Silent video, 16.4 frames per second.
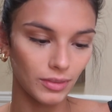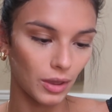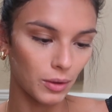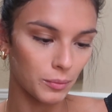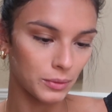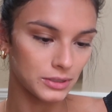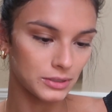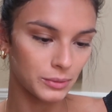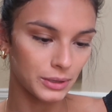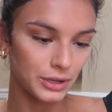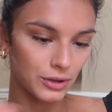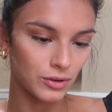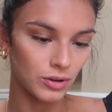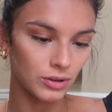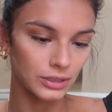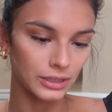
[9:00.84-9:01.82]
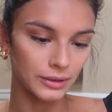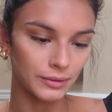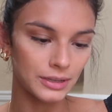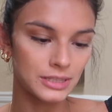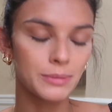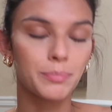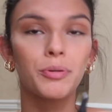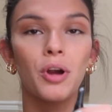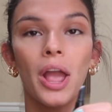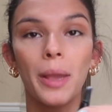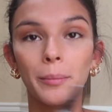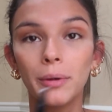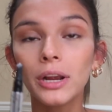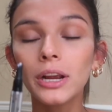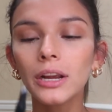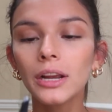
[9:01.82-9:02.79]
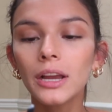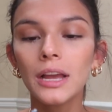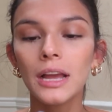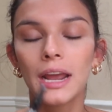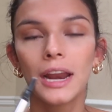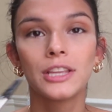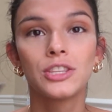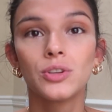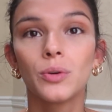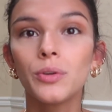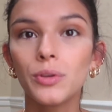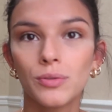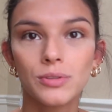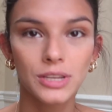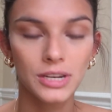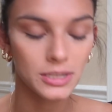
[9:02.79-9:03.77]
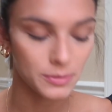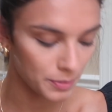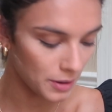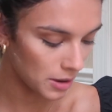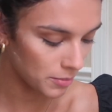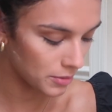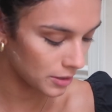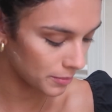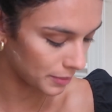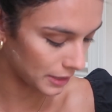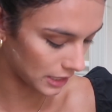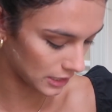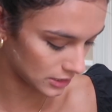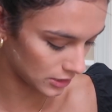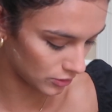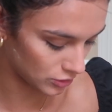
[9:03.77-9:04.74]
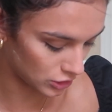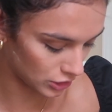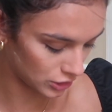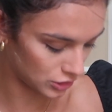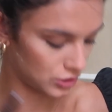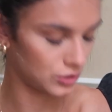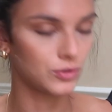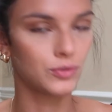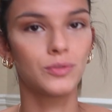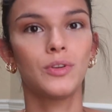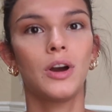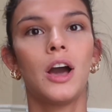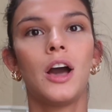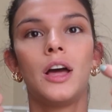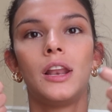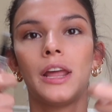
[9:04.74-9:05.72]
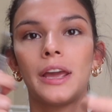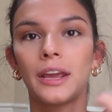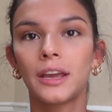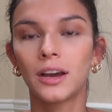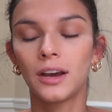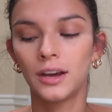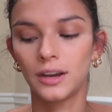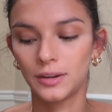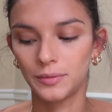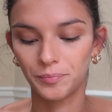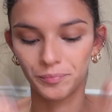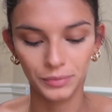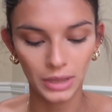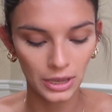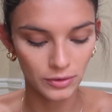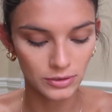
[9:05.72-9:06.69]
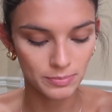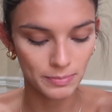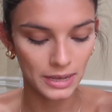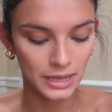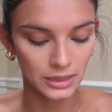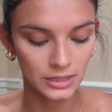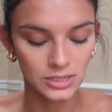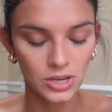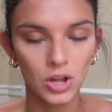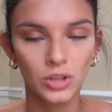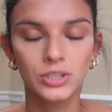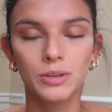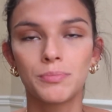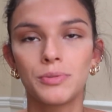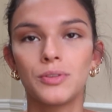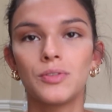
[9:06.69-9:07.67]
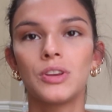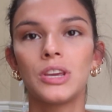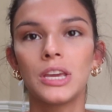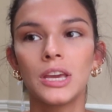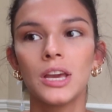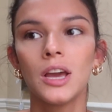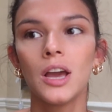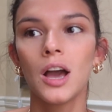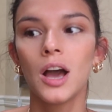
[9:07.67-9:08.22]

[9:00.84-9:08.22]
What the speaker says: what do you call it? It's a primer. I don't use it as a primer because I usually do I use this Ulta Beauty